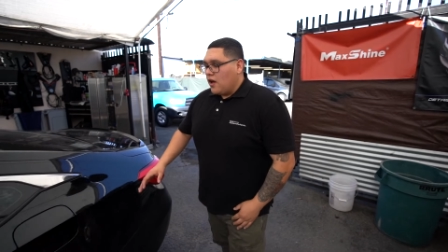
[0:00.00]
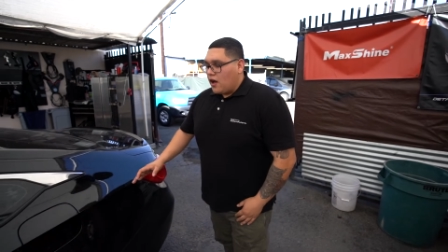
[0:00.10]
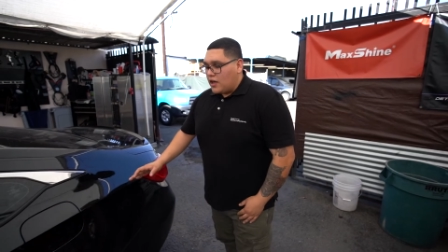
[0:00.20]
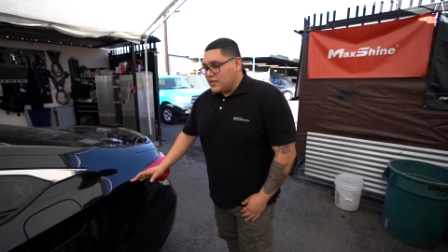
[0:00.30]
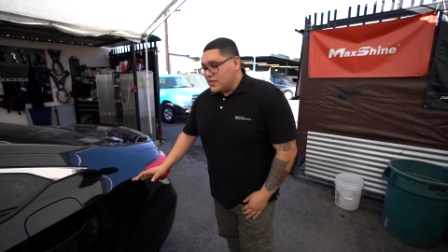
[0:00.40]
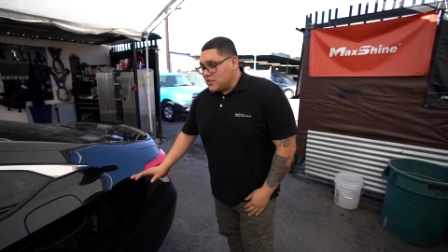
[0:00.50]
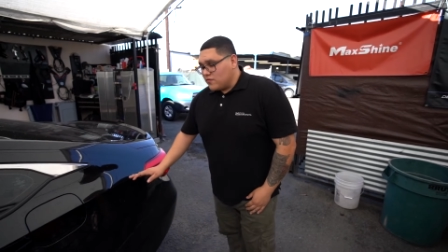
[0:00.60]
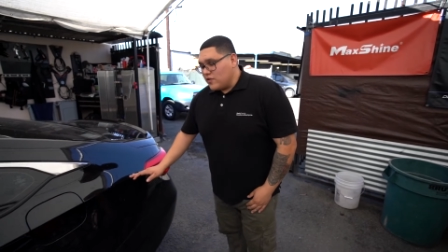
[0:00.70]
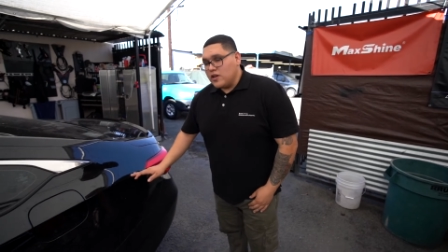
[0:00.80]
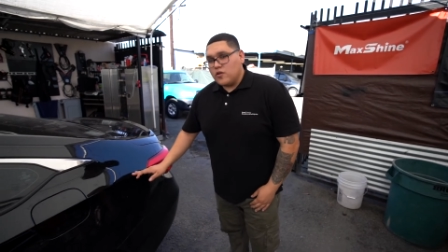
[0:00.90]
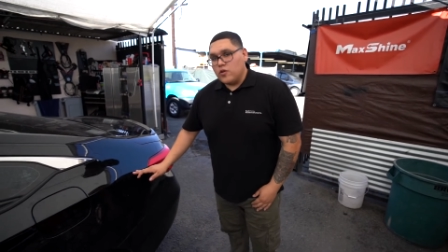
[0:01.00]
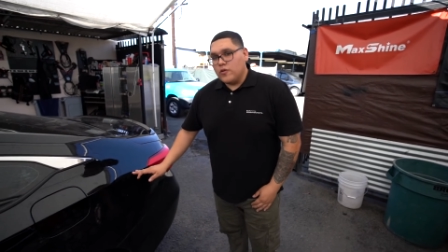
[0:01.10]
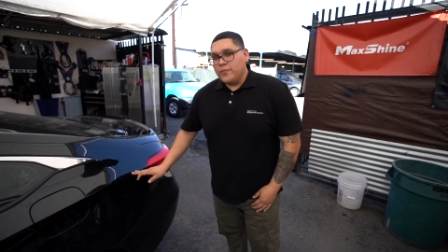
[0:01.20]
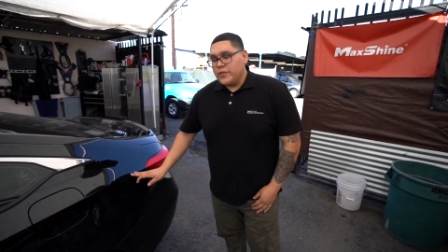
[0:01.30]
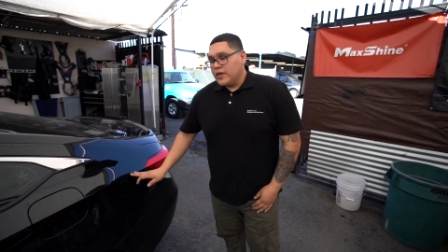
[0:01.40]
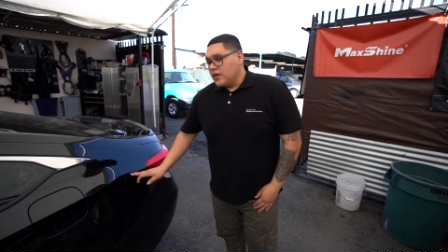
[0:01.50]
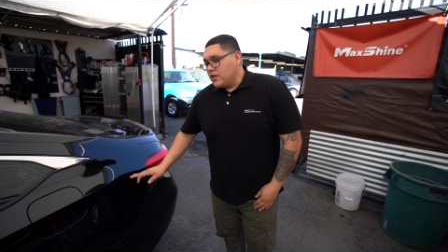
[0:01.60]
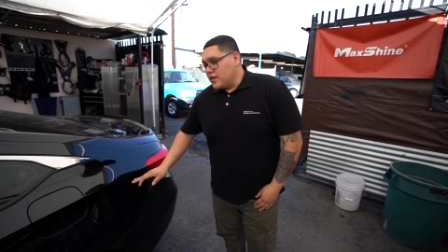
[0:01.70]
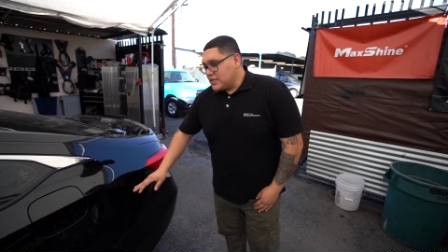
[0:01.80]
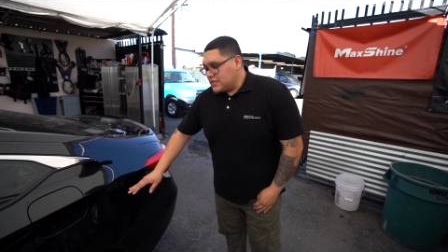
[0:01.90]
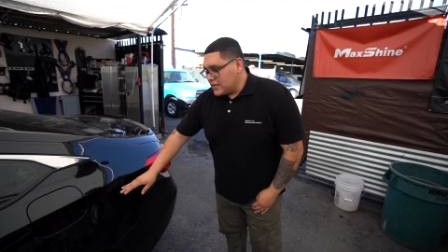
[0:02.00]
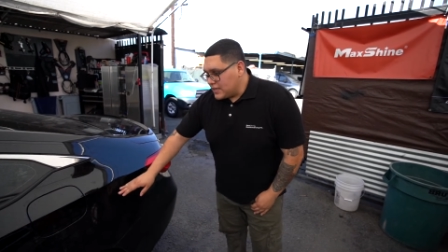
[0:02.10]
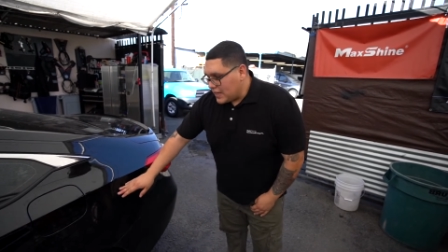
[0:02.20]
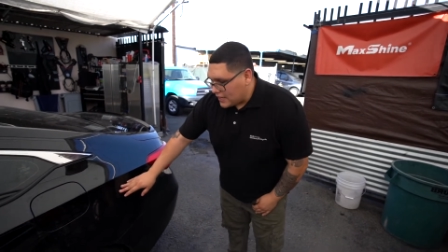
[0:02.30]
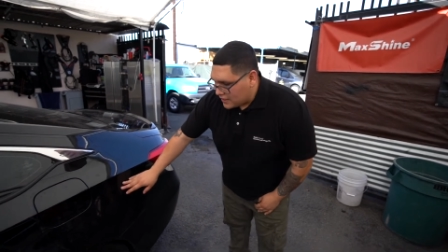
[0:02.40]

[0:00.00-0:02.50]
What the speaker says: on this vehicle, you can see that